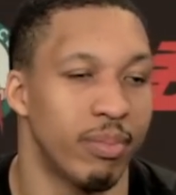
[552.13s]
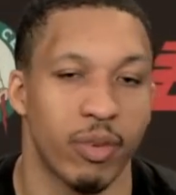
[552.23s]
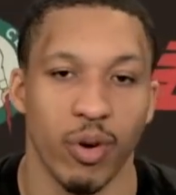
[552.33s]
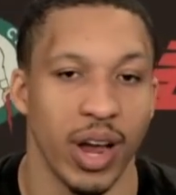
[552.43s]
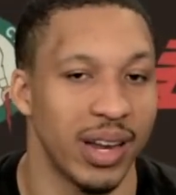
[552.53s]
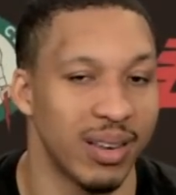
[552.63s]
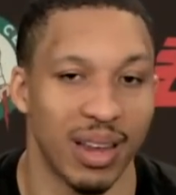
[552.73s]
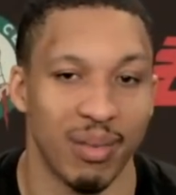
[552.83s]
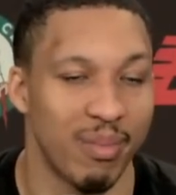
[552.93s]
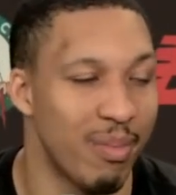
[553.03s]
create
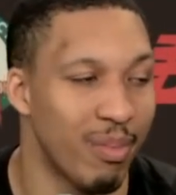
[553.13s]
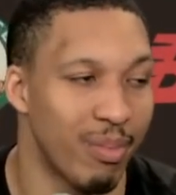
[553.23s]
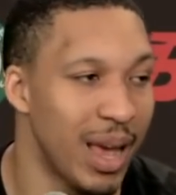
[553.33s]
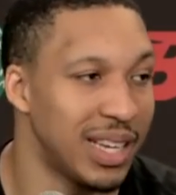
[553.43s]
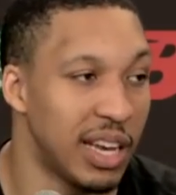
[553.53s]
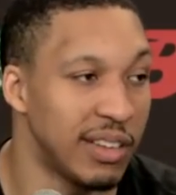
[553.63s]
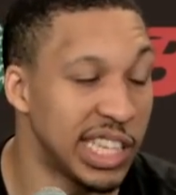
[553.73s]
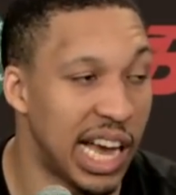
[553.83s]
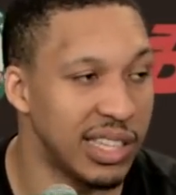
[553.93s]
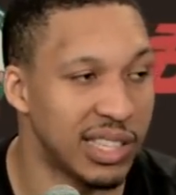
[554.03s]
and make tough
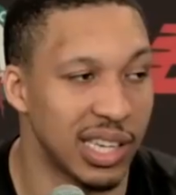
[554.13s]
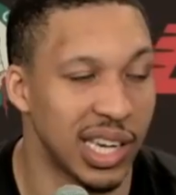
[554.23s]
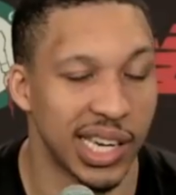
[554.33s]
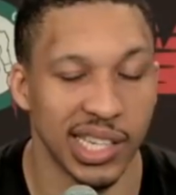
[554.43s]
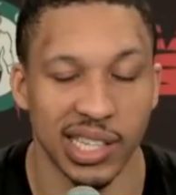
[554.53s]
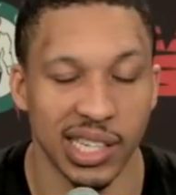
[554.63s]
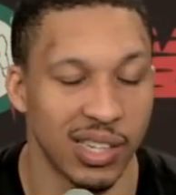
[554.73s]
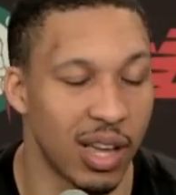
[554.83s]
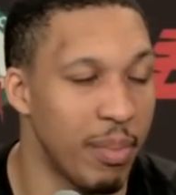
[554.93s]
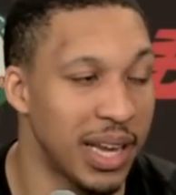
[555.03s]
shots, and then he's
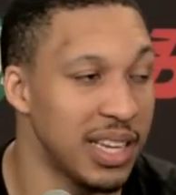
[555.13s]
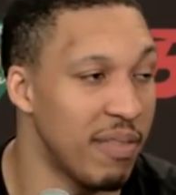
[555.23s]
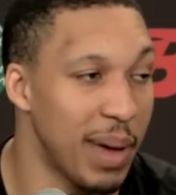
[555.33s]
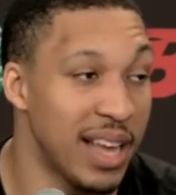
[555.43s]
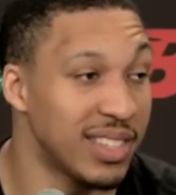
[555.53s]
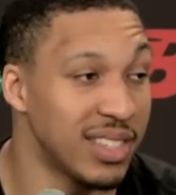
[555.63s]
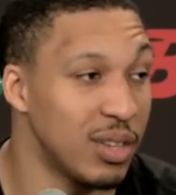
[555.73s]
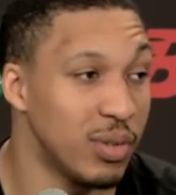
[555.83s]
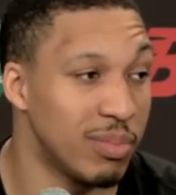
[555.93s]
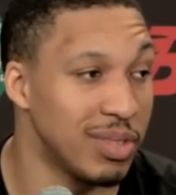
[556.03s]
going to make tough passes
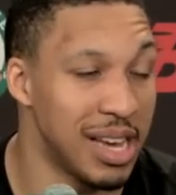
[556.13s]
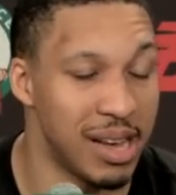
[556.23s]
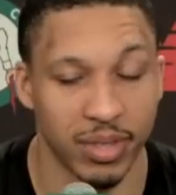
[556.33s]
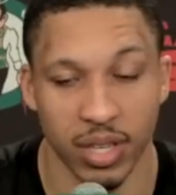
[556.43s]
too sometimes.